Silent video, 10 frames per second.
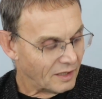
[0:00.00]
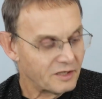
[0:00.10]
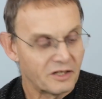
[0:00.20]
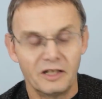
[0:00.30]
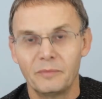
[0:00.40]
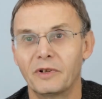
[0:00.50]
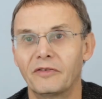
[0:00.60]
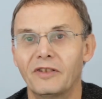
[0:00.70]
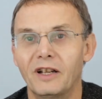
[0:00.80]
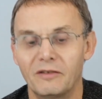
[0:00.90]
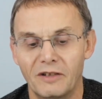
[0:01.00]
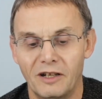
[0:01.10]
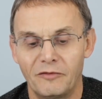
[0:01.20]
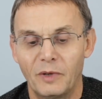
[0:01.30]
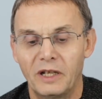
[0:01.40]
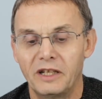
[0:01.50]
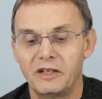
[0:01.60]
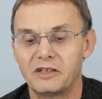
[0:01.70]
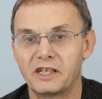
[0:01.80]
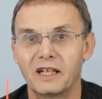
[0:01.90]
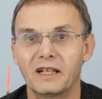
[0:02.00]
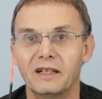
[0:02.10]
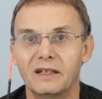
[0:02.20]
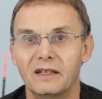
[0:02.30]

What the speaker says: A type of float I've been using